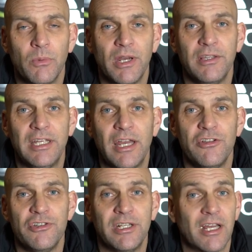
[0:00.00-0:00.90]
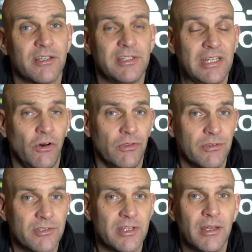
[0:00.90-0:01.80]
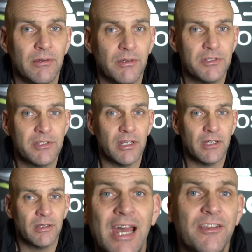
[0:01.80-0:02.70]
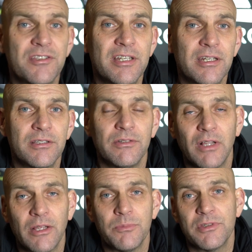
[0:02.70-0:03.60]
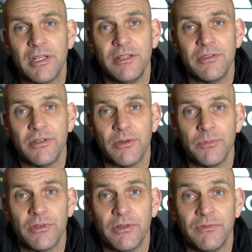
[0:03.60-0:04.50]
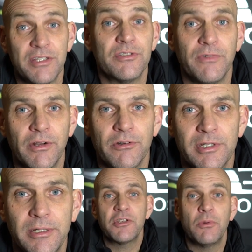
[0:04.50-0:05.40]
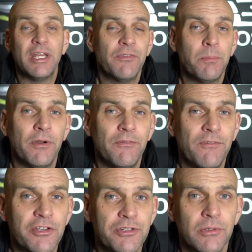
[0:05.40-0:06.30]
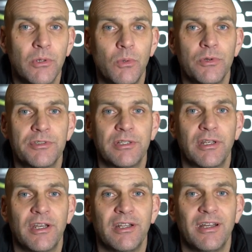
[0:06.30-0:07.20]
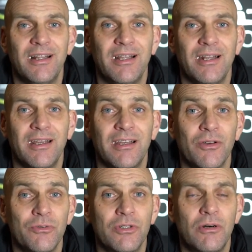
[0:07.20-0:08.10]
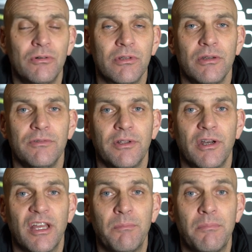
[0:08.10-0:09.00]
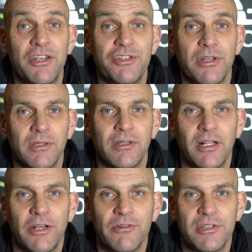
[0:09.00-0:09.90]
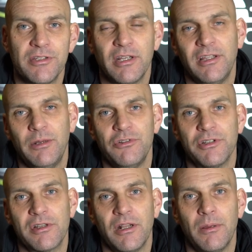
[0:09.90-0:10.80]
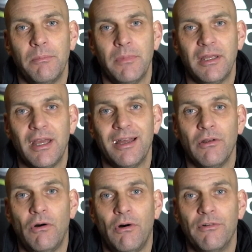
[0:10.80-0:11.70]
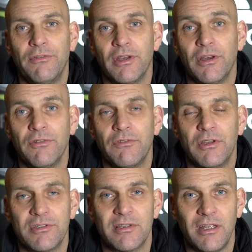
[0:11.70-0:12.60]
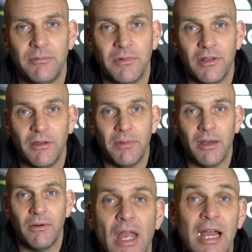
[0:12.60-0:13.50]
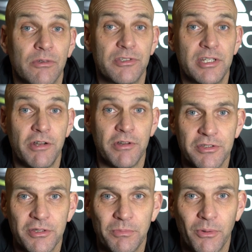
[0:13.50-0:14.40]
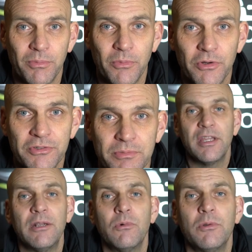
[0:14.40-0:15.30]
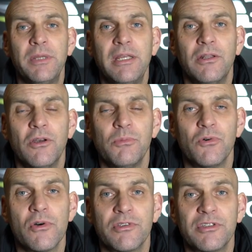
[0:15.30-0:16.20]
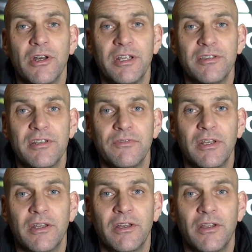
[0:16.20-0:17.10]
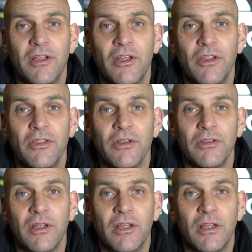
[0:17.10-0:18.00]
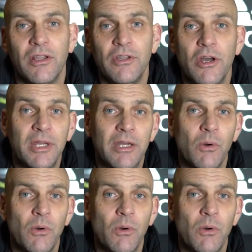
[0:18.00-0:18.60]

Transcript: where the engine has the onset of a tick and the tick develops in terms of its severity. So if the professional wasn't going to let it go cold overnight and measure the clearances and they were just going to make an off the cuff statement about how serious the problem was, then it would be no more scientific than knowing